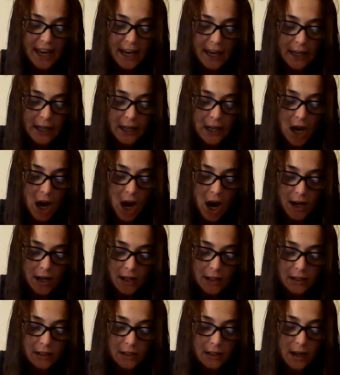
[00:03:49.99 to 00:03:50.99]
and
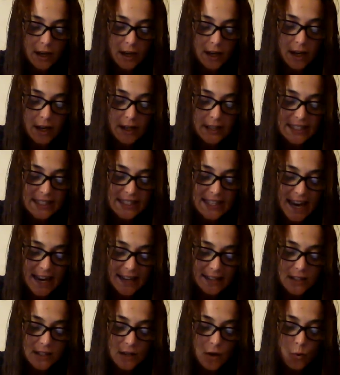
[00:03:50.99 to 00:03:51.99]
not
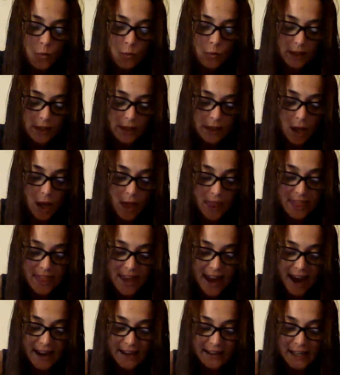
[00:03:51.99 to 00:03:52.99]
Content with
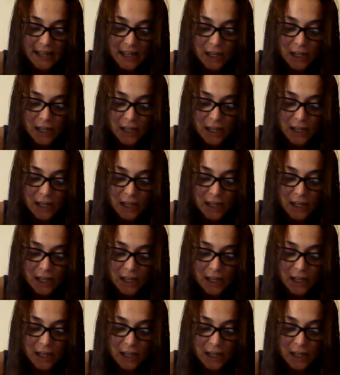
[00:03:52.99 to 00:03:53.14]
that,